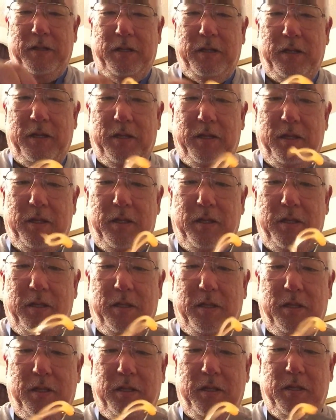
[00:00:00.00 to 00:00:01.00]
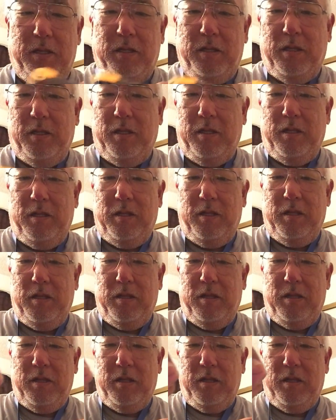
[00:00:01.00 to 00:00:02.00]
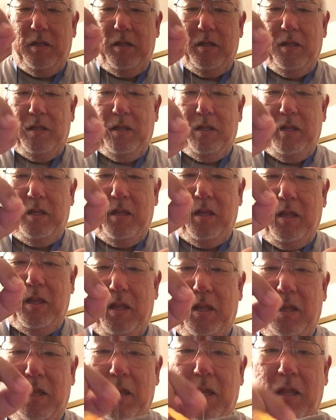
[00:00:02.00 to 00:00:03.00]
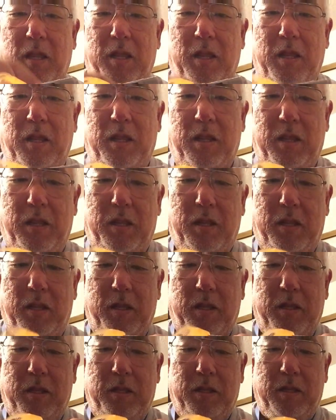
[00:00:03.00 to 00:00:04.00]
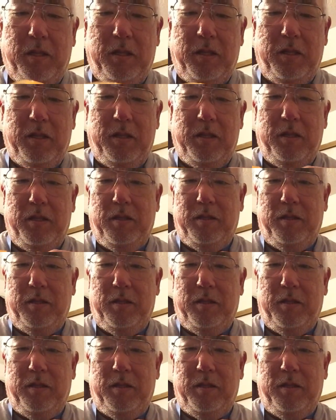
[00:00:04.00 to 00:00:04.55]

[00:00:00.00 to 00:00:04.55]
Nothing is said.